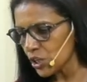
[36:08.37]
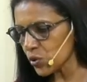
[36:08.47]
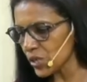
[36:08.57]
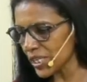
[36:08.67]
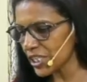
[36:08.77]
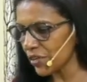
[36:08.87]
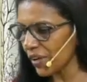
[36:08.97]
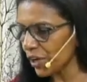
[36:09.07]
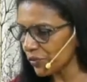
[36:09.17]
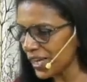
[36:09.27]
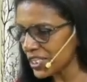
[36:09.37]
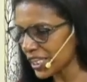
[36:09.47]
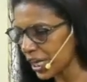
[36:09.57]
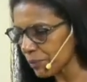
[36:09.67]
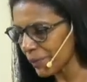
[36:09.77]
So such a way of
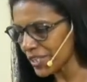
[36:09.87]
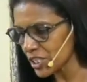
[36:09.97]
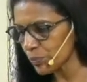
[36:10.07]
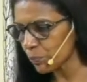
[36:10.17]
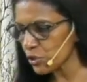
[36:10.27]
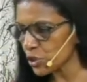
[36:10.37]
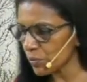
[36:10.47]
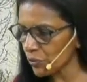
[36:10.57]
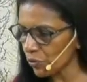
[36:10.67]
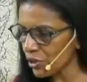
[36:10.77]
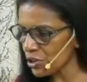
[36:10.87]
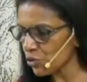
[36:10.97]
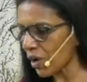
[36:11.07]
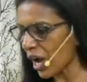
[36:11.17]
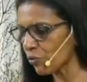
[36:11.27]
escape makes it possible for us
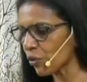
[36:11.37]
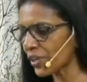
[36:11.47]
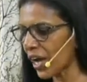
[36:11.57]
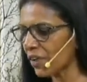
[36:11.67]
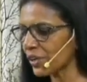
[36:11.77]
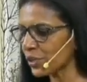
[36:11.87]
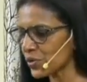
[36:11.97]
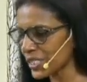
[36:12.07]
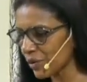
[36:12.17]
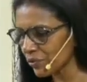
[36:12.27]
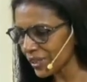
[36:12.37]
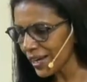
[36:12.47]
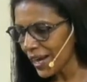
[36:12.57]
to avoid having to suffer